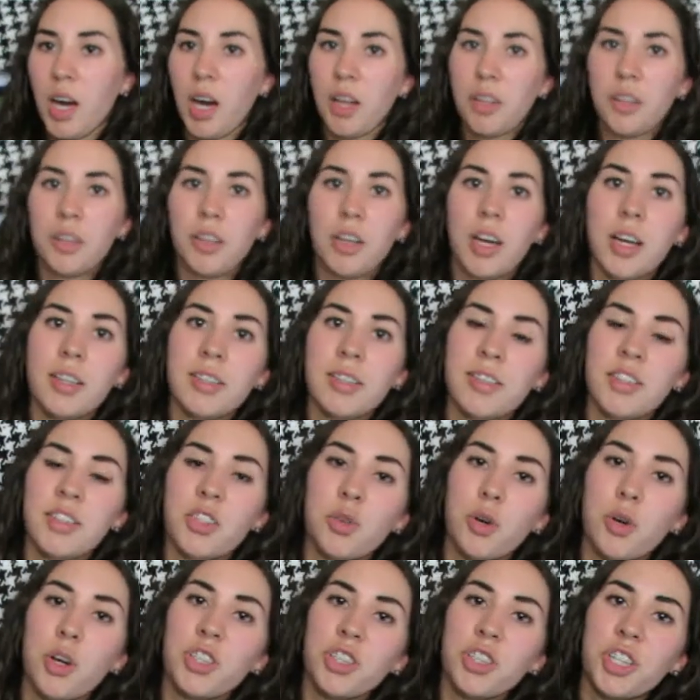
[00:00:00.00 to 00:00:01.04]
Other kinds of
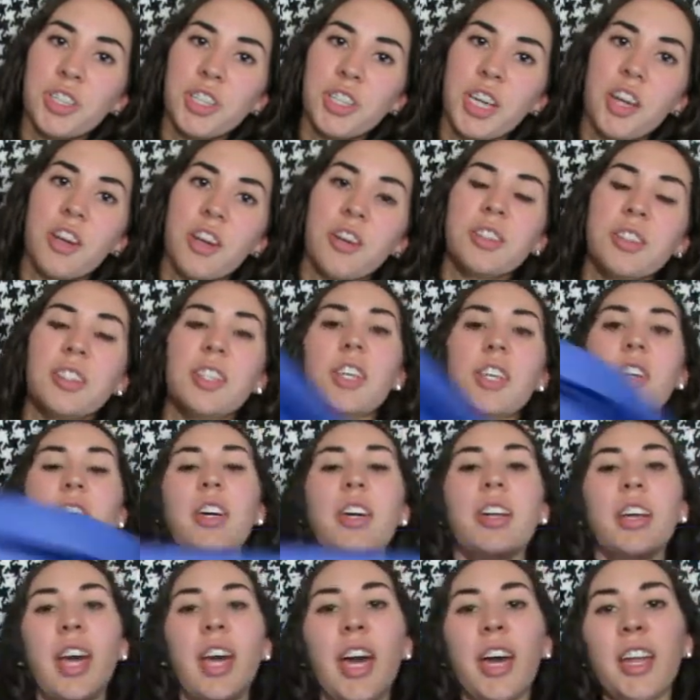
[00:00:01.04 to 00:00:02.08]
storage containers that you
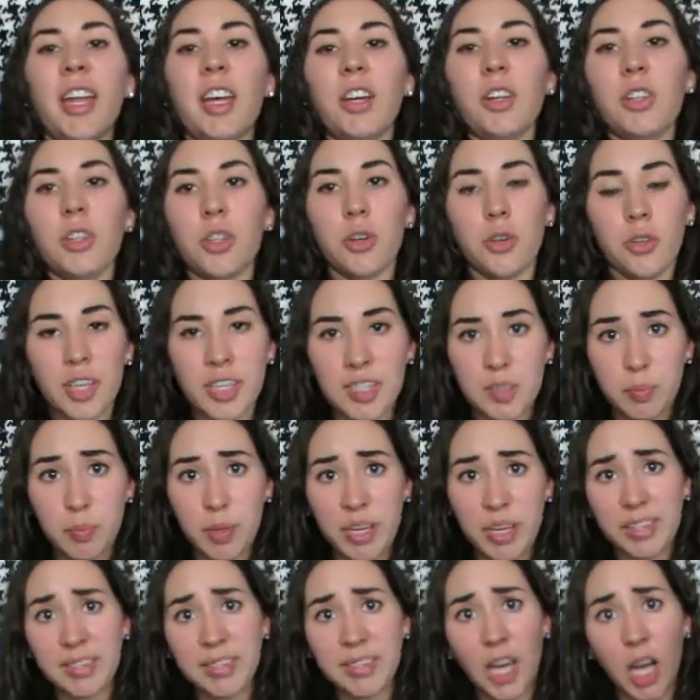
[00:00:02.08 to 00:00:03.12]
can get include these
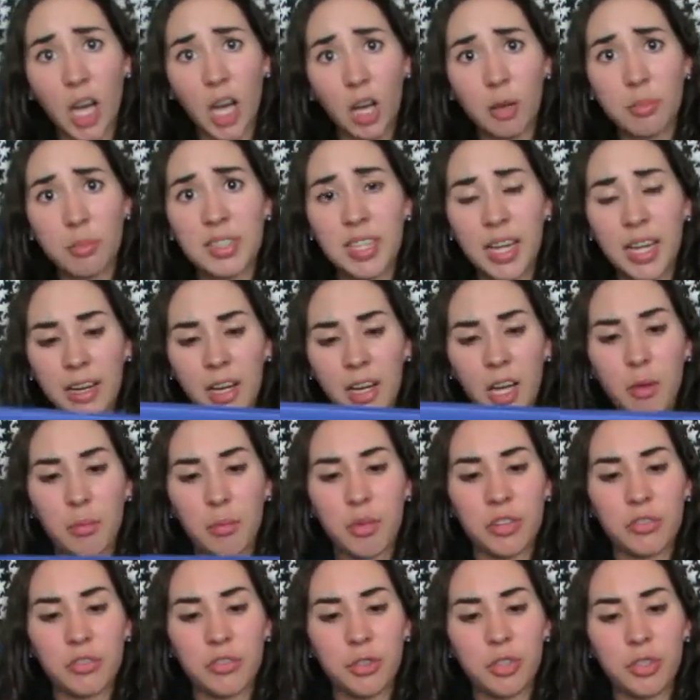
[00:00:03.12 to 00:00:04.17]
big tubs that come
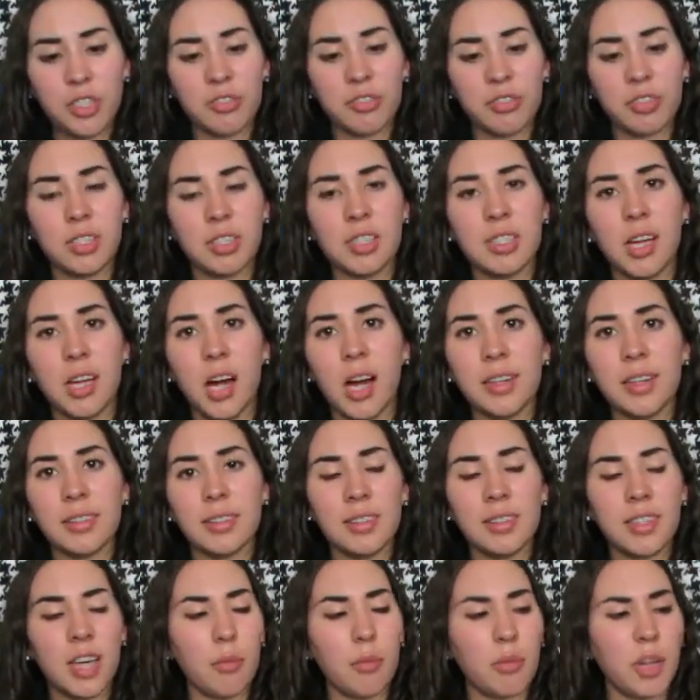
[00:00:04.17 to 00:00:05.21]
in a few different
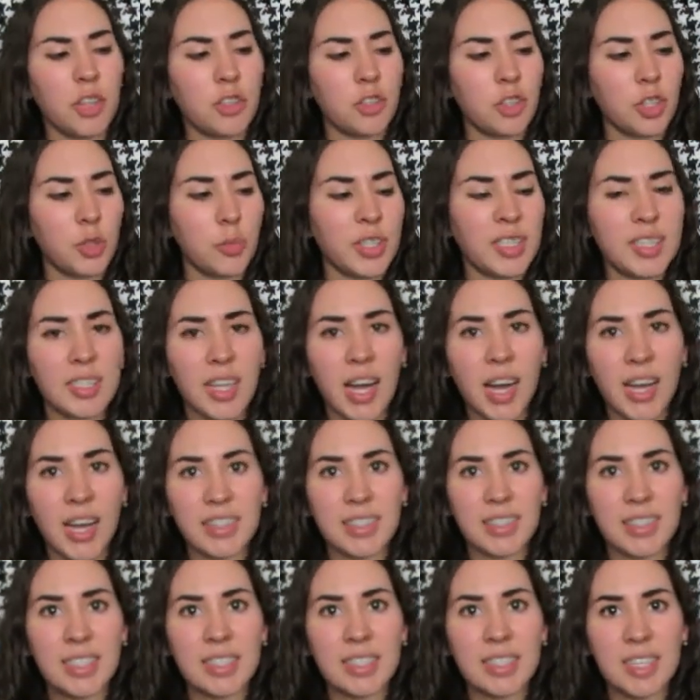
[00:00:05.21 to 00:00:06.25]
sizes. I'm not sure what
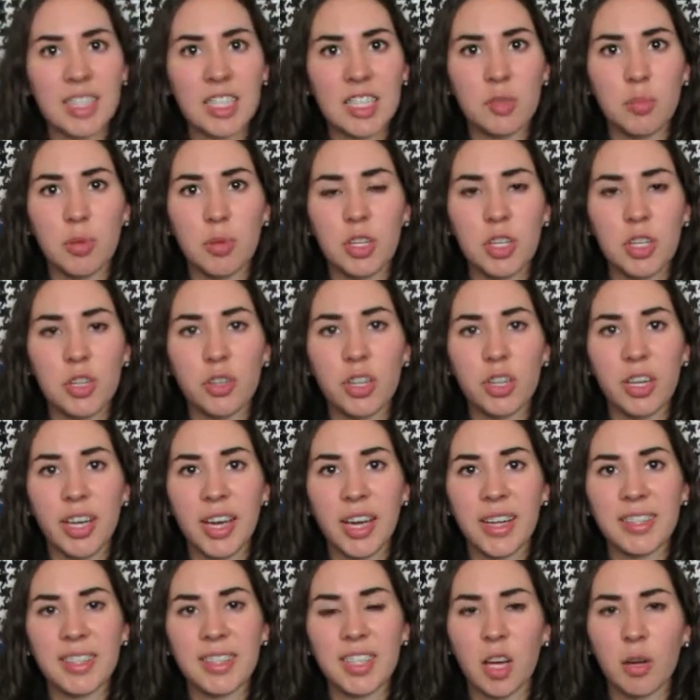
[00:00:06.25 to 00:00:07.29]
size this is, but you can
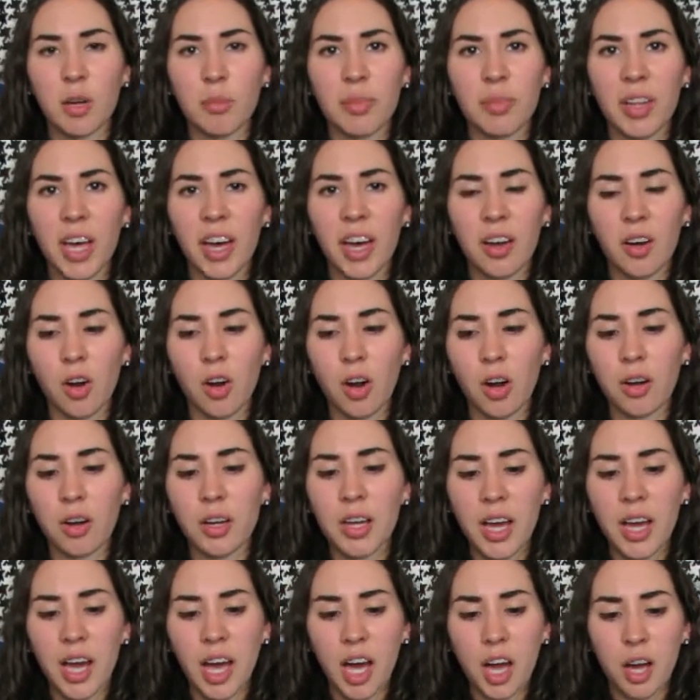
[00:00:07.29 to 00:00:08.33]
get some that are
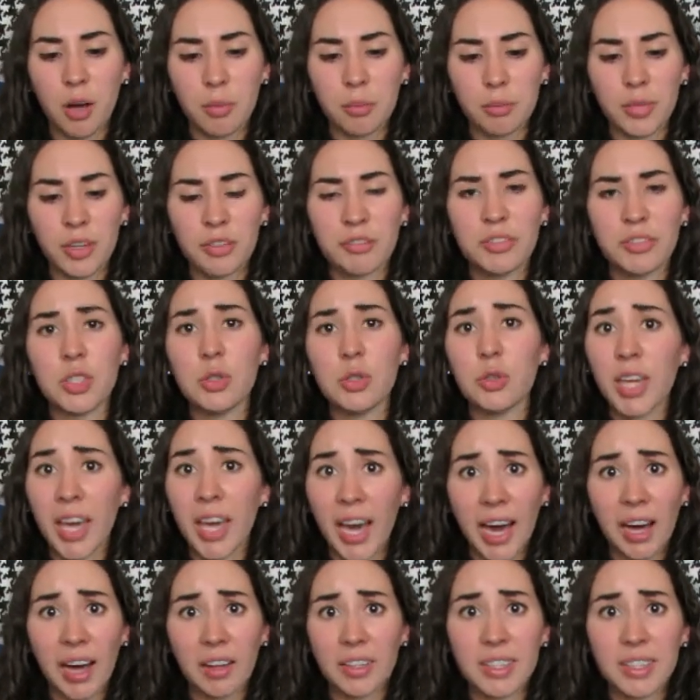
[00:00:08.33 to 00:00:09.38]
a few
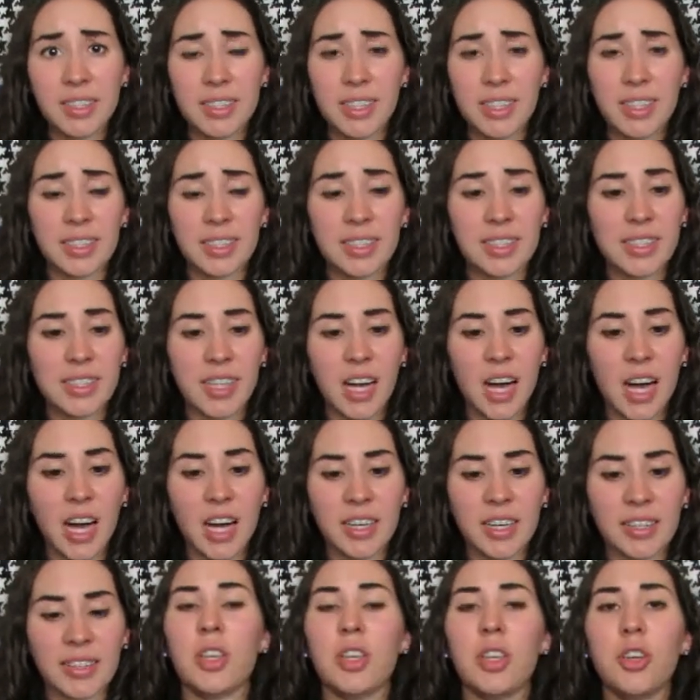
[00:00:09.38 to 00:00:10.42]
gallons in
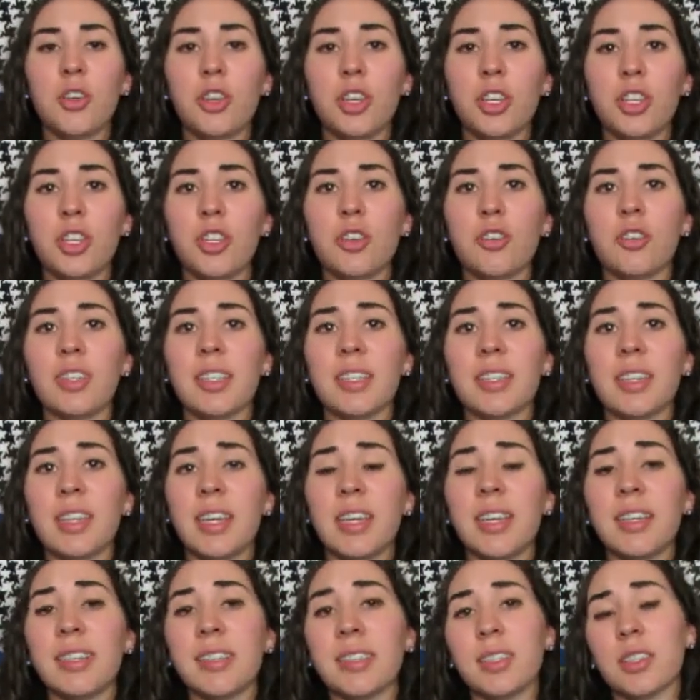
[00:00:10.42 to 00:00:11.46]
size. You can use
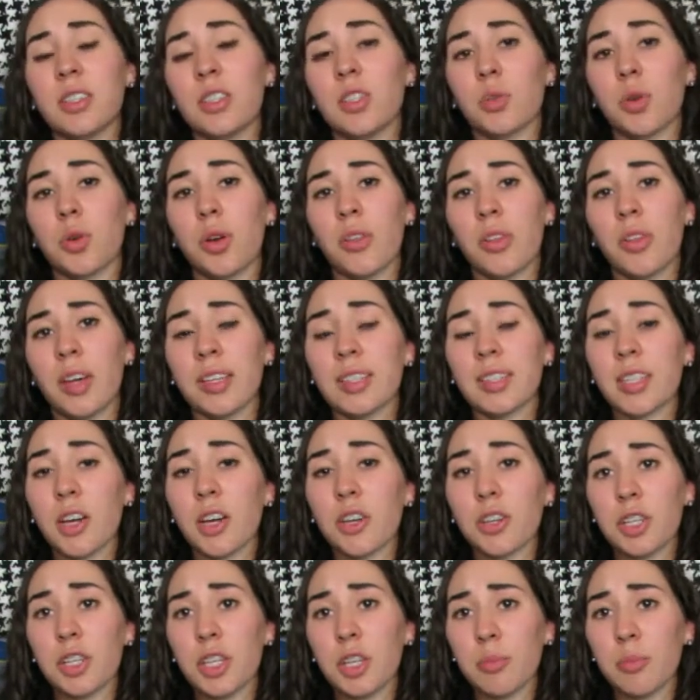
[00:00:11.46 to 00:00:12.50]
these to store things
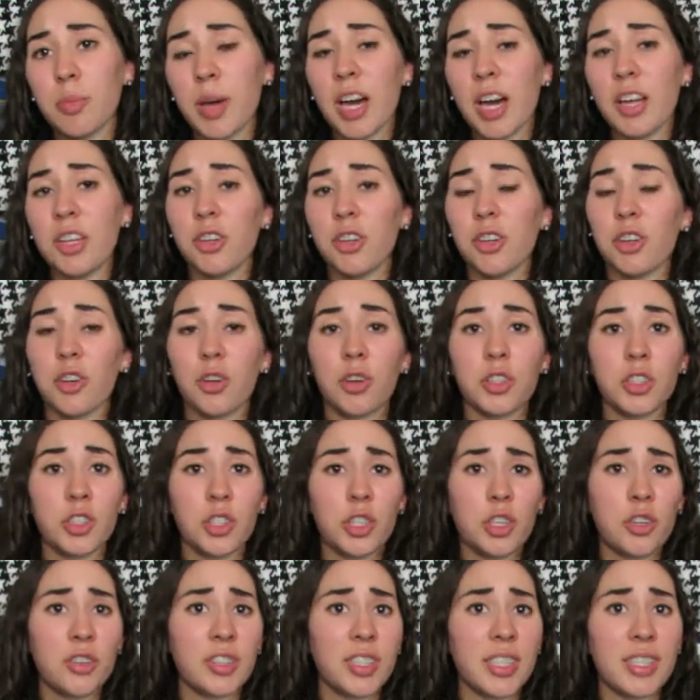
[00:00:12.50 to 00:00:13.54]
under your bed. You can also
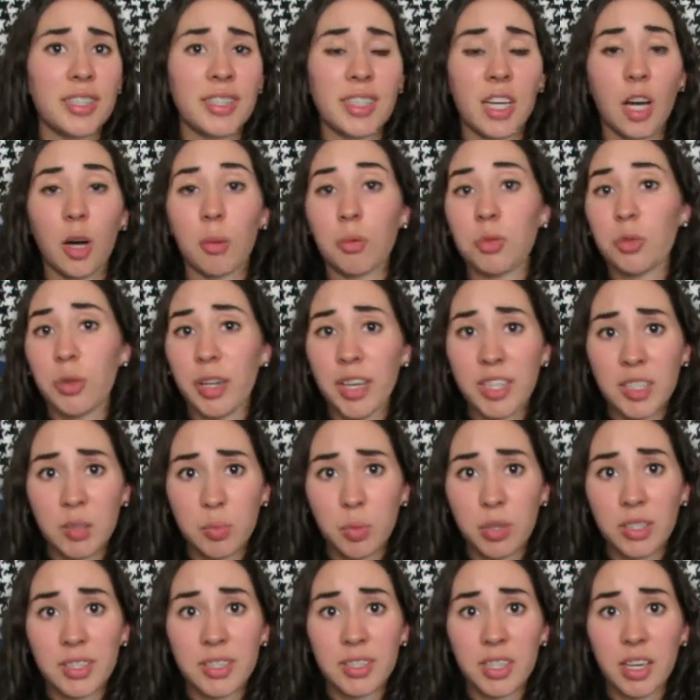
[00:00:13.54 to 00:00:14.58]
use these to help
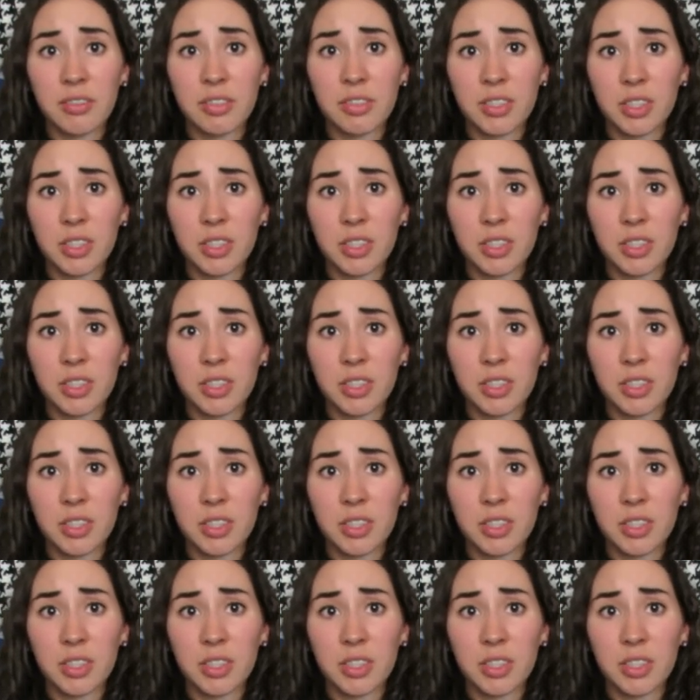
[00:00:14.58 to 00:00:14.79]
transport stuff to